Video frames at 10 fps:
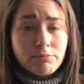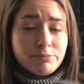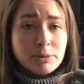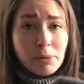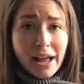
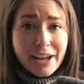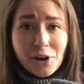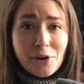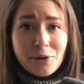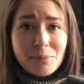Supply
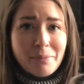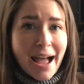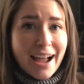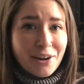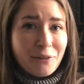Co
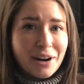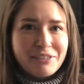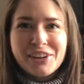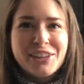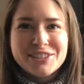bag or
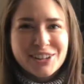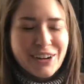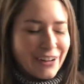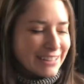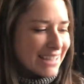whatever those are
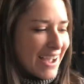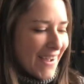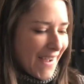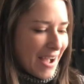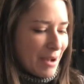called,
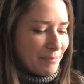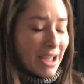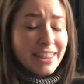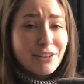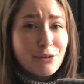
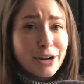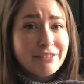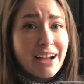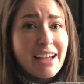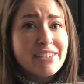I think
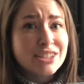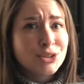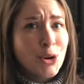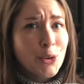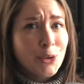$45 is
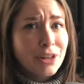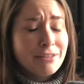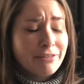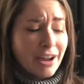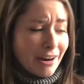totally
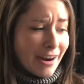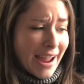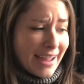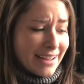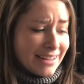fair
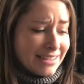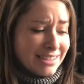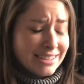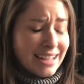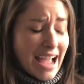and
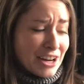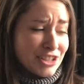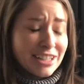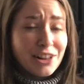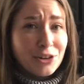
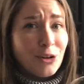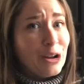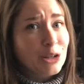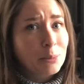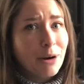actually a little
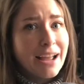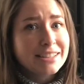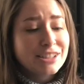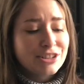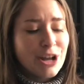
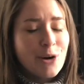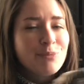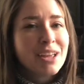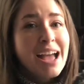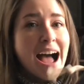underpriced. So
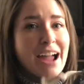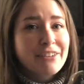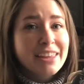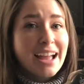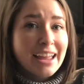I
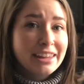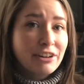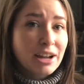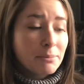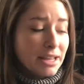really highly
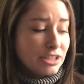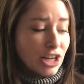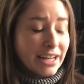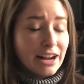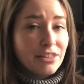recommend
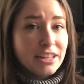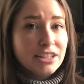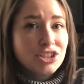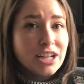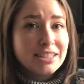checking out
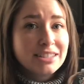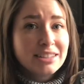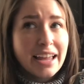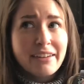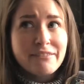these. She had
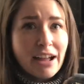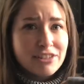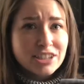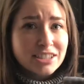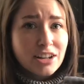like 5
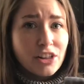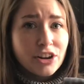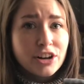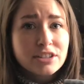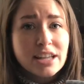or 6
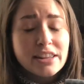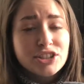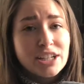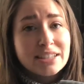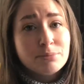colors, and then
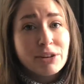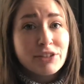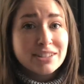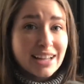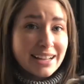she had some
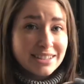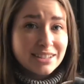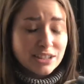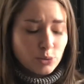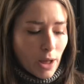different
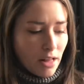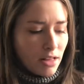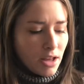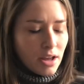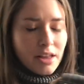sizes as
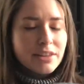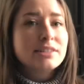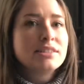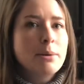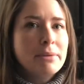well. This
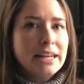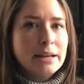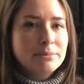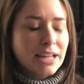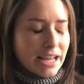is the
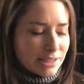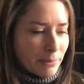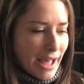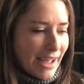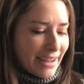medium size
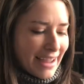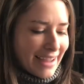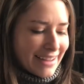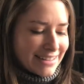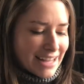bag
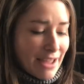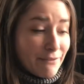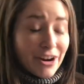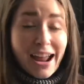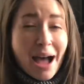and I'm
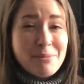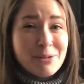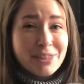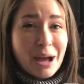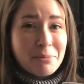very happy
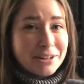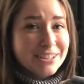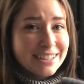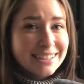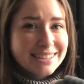with that
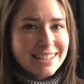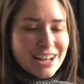purchase.